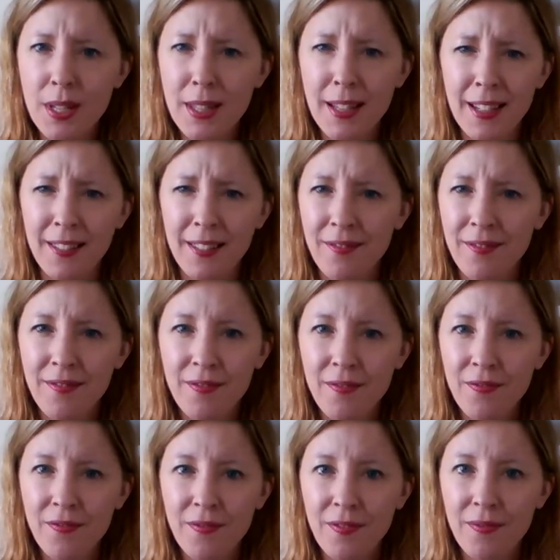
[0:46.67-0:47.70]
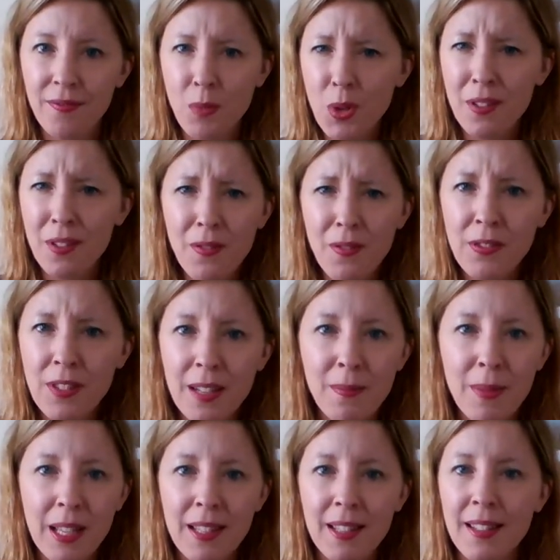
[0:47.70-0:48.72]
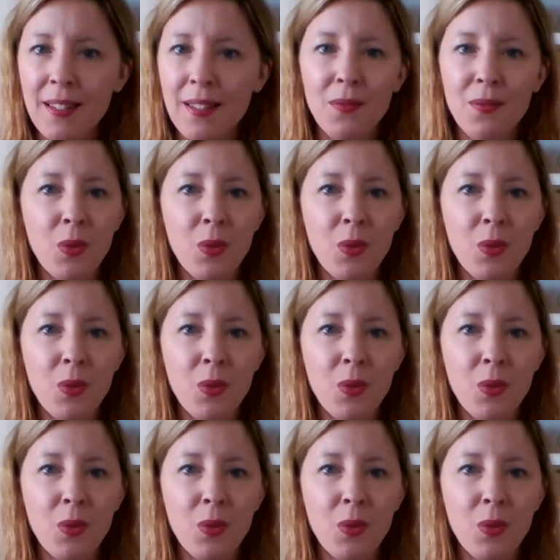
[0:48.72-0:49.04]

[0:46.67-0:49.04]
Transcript: than more than 15 months.